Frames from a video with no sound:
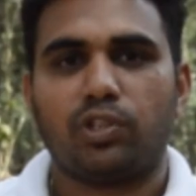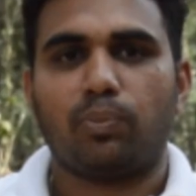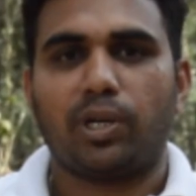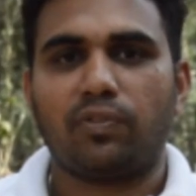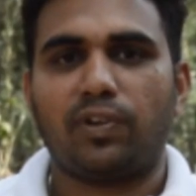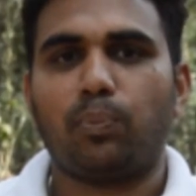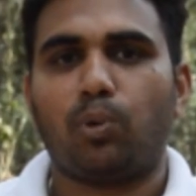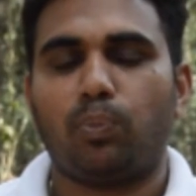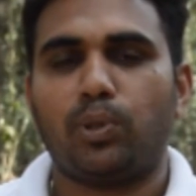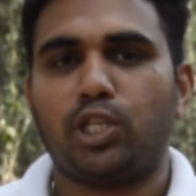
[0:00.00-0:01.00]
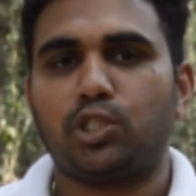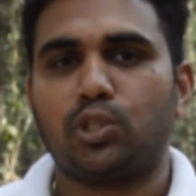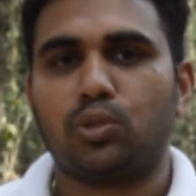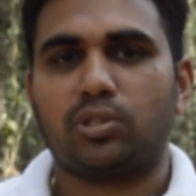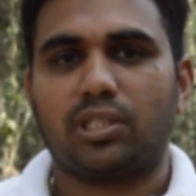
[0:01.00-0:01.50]
the butterfly
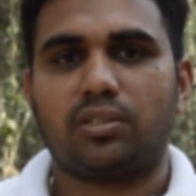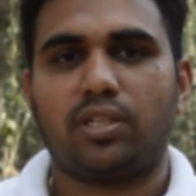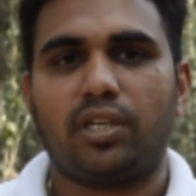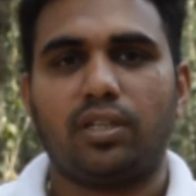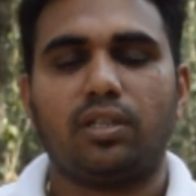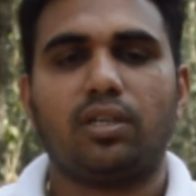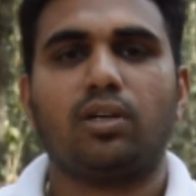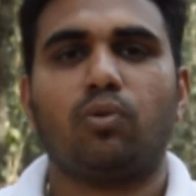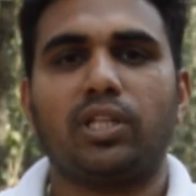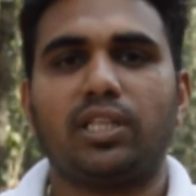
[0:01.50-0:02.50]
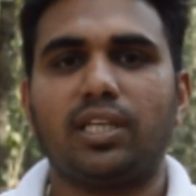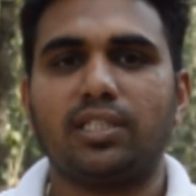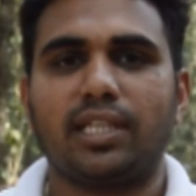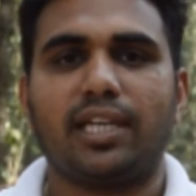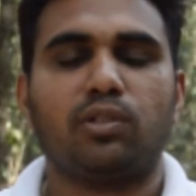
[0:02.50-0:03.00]
population to sustain, one thing
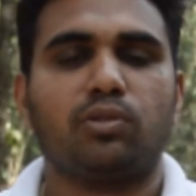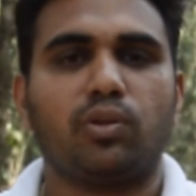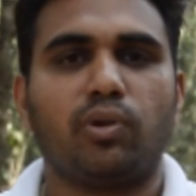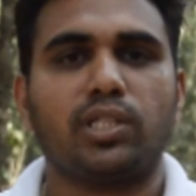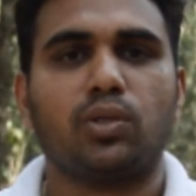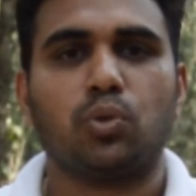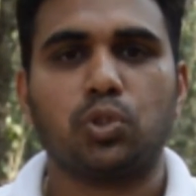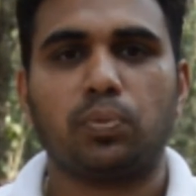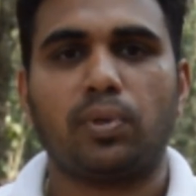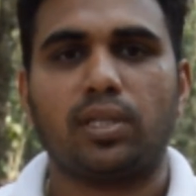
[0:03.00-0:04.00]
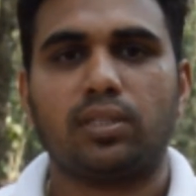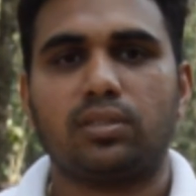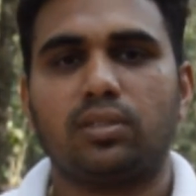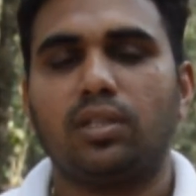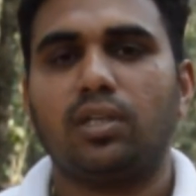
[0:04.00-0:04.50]
is that you require the host plants,